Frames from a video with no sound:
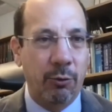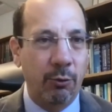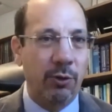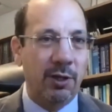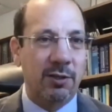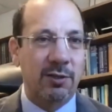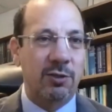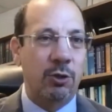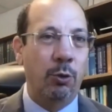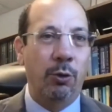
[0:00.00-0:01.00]
through this
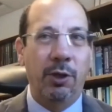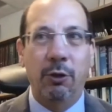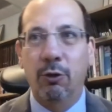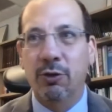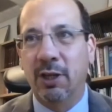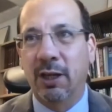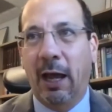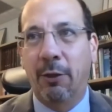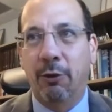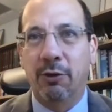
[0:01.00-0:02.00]
tool they're using,
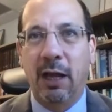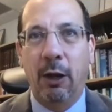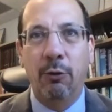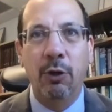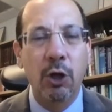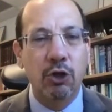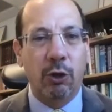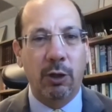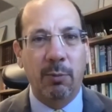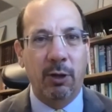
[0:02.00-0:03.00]
Gather Town, during
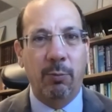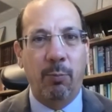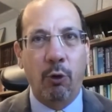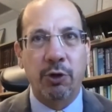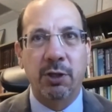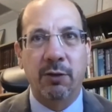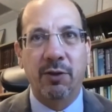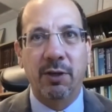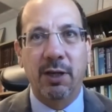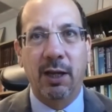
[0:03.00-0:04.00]
the middle portion of the
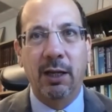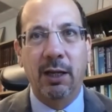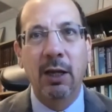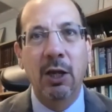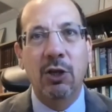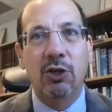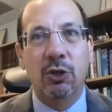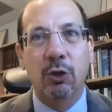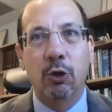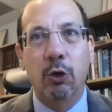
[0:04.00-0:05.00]
day,
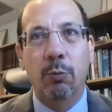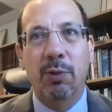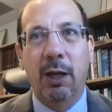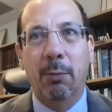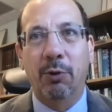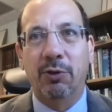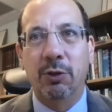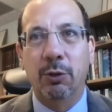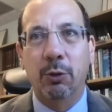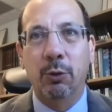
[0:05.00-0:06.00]
to be able
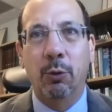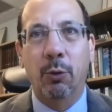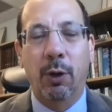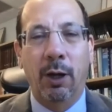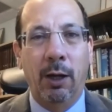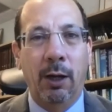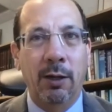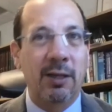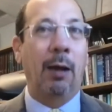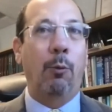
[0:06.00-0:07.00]
to
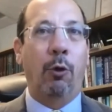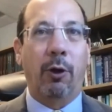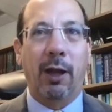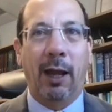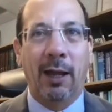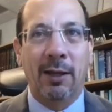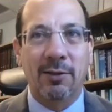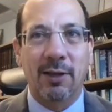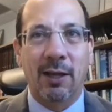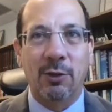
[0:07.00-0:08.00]
network as
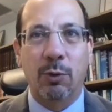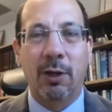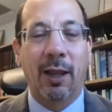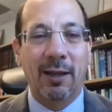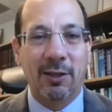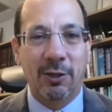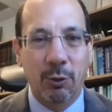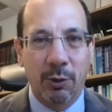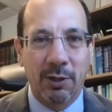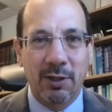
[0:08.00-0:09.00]
we'd like to do
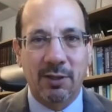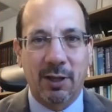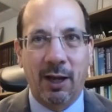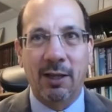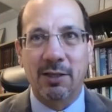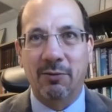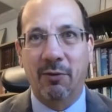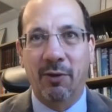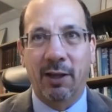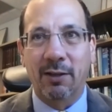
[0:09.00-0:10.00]
in these kinds of
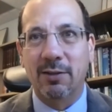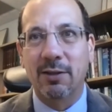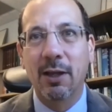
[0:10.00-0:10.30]
events.